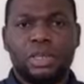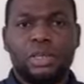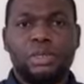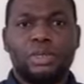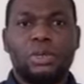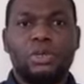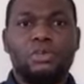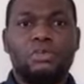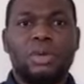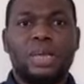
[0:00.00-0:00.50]

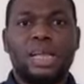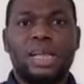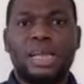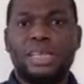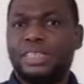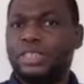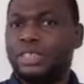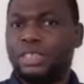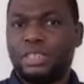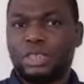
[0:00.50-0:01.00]
Yoruba
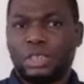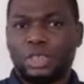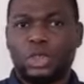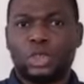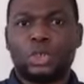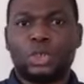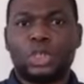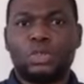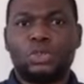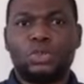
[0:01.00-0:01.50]
land is
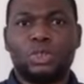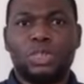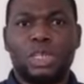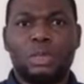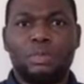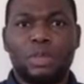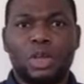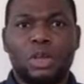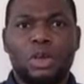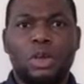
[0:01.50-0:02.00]
destroyed
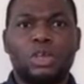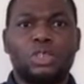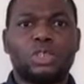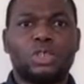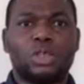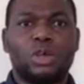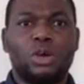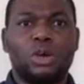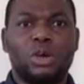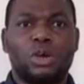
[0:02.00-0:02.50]
today
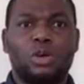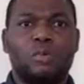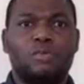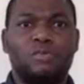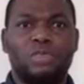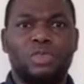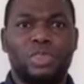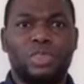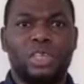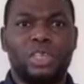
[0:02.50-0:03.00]
because
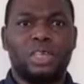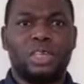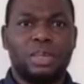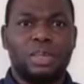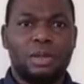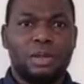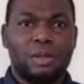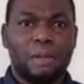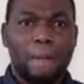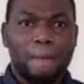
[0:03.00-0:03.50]
of the
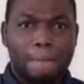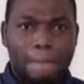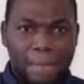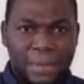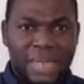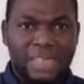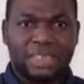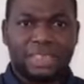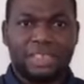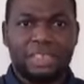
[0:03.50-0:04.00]

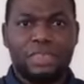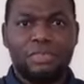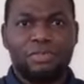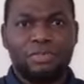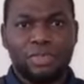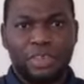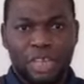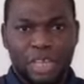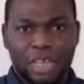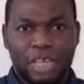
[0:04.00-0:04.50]

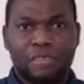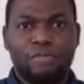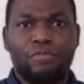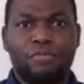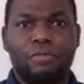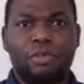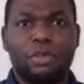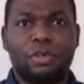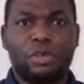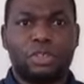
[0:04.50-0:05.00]
massive
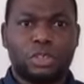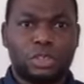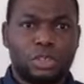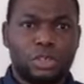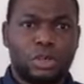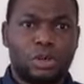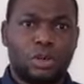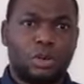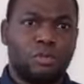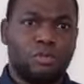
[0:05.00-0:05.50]

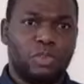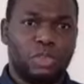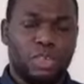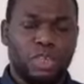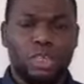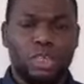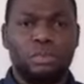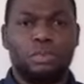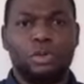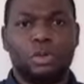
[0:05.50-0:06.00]
influx of the
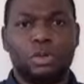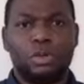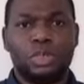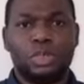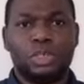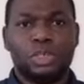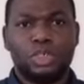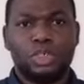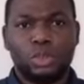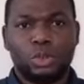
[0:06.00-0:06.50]

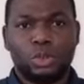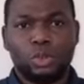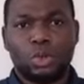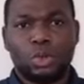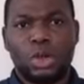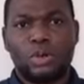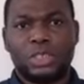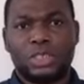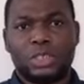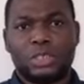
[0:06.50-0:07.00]
Igbo
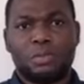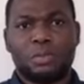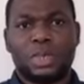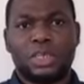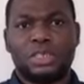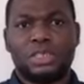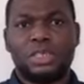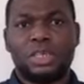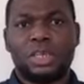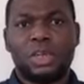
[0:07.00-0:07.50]
into our
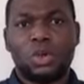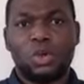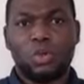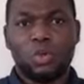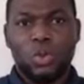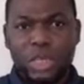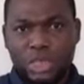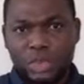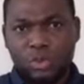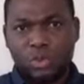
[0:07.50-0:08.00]
space,
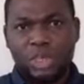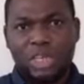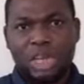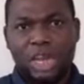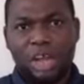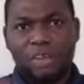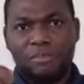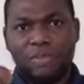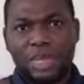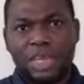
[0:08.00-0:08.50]
which we
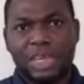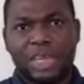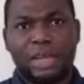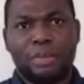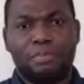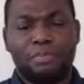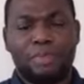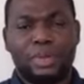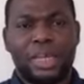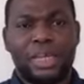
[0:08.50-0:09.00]
have been
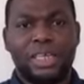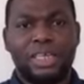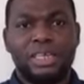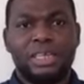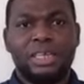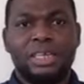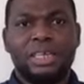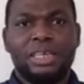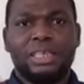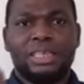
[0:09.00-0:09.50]

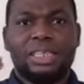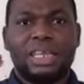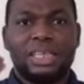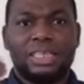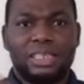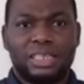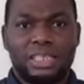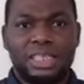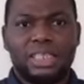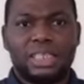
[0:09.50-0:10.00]
campaigning
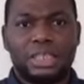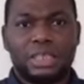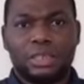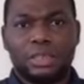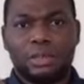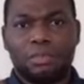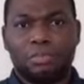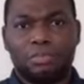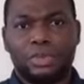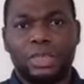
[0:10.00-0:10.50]
that
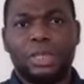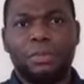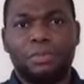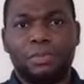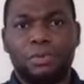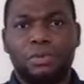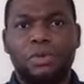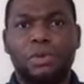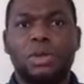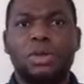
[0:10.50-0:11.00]
these
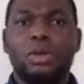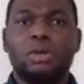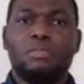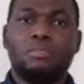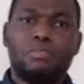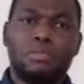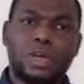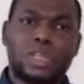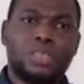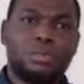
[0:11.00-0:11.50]
people
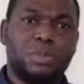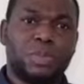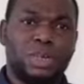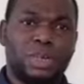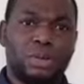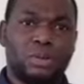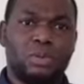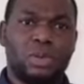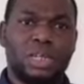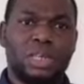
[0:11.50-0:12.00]
must be
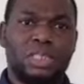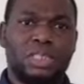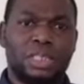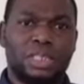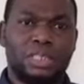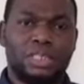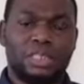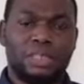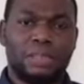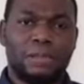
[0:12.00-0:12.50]
regulated.